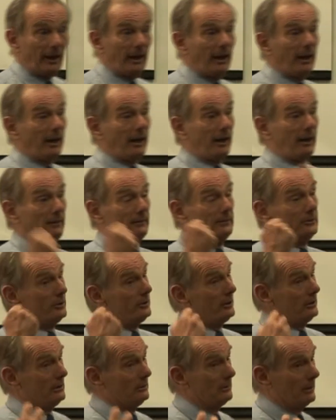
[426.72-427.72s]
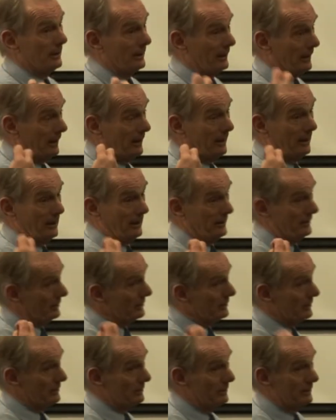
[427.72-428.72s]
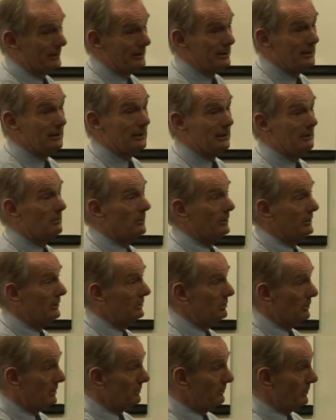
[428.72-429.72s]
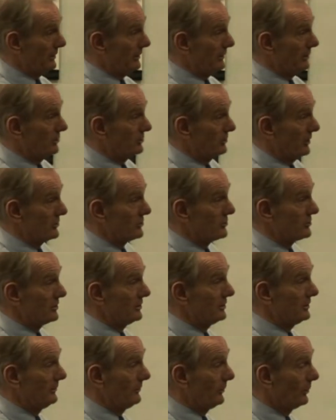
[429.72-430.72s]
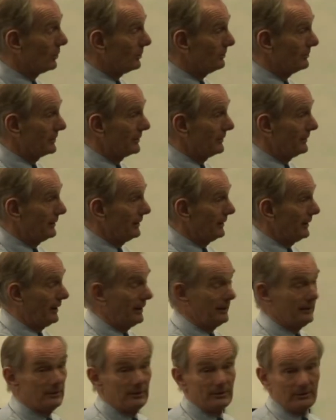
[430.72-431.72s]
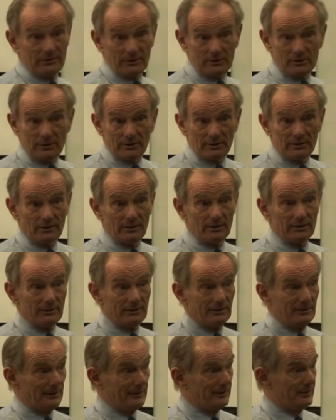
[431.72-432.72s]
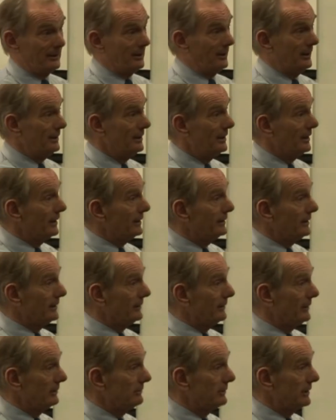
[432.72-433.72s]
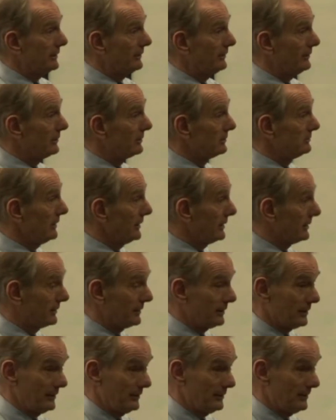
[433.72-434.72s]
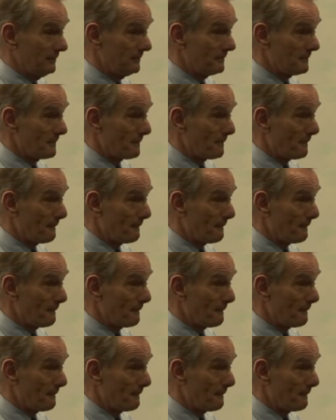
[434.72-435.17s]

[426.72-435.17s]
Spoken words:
Not only were they killed, their bodies were completely crushed and deformed, and to such an extent that next day, none of their relatives could recognize them.